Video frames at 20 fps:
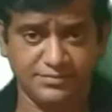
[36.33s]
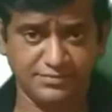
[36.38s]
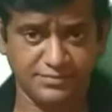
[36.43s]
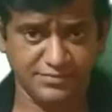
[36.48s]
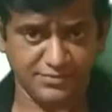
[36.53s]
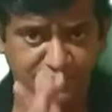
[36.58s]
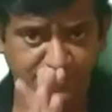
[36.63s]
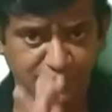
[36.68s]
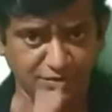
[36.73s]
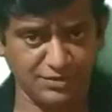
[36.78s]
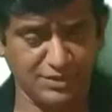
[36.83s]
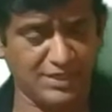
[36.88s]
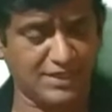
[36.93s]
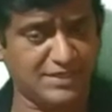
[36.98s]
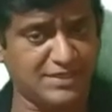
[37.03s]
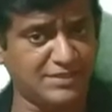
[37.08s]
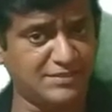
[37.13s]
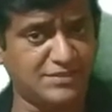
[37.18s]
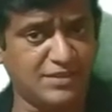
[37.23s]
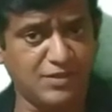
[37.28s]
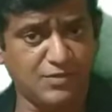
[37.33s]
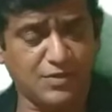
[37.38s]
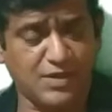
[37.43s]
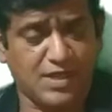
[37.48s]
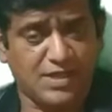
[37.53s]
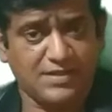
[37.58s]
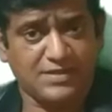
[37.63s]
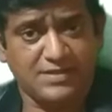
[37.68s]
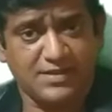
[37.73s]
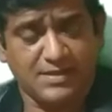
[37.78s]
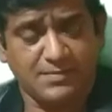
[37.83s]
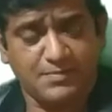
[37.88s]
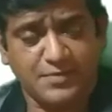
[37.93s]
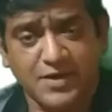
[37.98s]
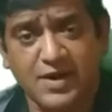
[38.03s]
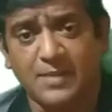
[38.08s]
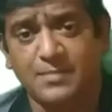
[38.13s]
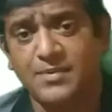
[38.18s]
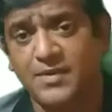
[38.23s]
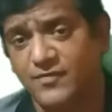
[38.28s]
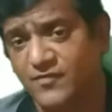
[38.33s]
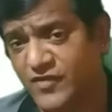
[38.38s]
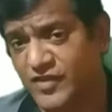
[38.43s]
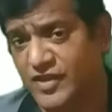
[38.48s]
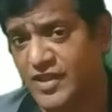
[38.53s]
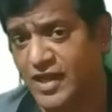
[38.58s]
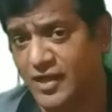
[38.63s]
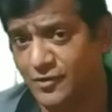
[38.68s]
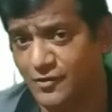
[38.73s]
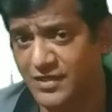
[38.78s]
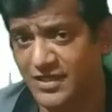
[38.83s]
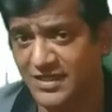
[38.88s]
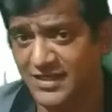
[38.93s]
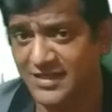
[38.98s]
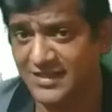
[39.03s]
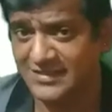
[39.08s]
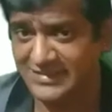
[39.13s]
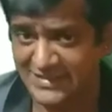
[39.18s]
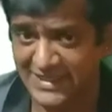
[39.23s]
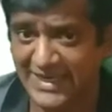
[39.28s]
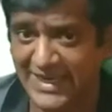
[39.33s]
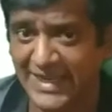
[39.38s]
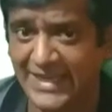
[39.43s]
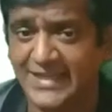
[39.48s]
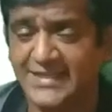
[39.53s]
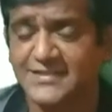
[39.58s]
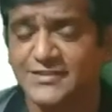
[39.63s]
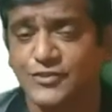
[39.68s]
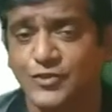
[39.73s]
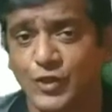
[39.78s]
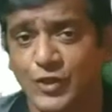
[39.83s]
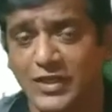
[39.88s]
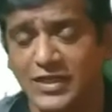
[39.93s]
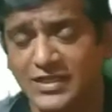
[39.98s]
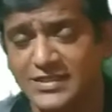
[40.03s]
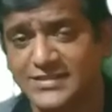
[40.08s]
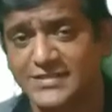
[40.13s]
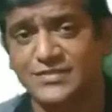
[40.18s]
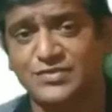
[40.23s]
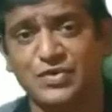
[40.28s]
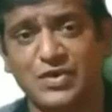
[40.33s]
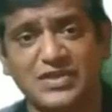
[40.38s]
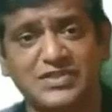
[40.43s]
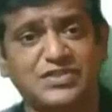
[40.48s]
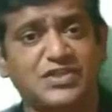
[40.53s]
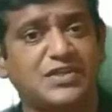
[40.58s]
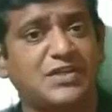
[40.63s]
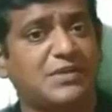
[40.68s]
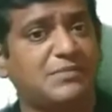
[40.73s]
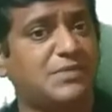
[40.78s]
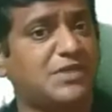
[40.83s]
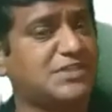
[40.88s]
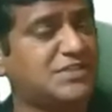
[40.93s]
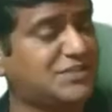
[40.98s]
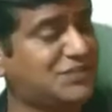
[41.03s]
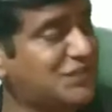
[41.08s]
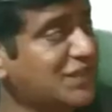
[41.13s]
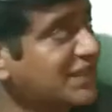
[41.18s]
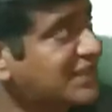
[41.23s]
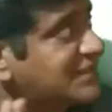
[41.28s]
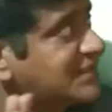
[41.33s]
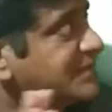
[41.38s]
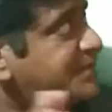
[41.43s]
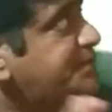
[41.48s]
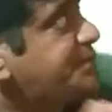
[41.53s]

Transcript: So let us look at the problem without any delay. So illustration number 6.